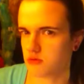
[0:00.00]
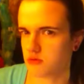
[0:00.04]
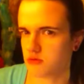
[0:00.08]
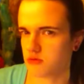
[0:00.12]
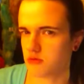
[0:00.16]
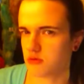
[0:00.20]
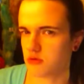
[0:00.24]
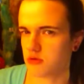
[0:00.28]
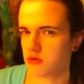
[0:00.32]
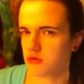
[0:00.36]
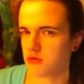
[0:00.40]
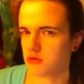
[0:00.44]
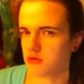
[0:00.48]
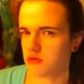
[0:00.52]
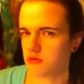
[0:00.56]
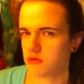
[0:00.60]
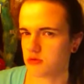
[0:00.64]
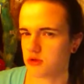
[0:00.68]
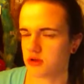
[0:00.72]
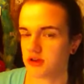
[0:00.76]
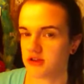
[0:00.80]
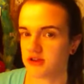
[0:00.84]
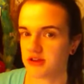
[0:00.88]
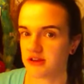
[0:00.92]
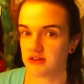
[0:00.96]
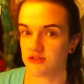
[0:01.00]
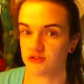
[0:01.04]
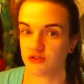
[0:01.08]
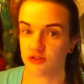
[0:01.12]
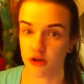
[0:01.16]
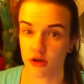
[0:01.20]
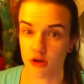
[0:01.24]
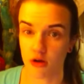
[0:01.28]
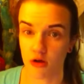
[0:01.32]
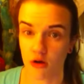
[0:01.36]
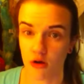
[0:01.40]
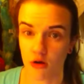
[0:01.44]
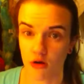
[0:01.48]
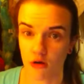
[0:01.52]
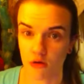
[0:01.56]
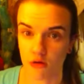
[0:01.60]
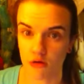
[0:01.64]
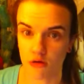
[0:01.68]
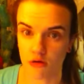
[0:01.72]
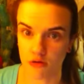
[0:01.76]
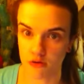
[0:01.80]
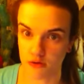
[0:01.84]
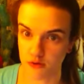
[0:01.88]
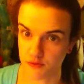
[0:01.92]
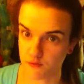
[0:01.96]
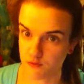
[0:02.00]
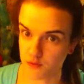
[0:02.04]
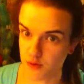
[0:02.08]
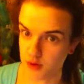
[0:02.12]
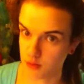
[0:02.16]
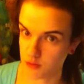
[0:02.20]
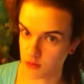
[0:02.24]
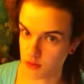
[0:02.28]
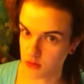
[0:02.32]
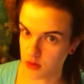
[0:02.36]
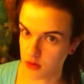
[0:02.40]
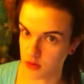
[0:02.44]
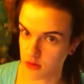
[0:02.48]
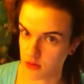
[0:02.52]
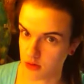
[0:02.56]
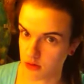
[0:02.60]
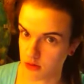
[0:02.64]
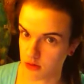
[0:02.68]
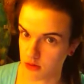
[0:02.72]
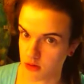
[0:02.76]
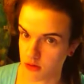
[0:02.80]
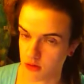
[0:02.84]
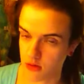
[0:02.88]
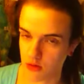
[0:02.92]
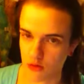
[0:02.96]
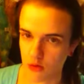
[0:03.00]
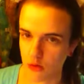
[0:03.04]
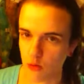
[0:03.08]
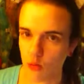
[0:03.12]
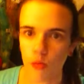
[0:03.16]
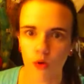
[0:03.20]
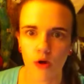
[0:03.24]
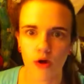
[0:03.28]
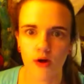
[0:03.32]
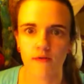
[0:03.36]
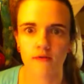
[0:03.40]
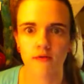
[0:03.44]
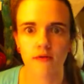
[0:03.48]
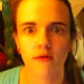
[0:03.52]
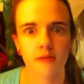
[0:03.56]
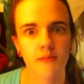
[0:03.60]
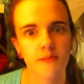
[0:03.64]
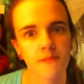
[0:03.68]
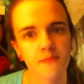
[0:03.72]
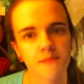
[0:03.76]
Well, let's say Shay Carl and his family. Whatever.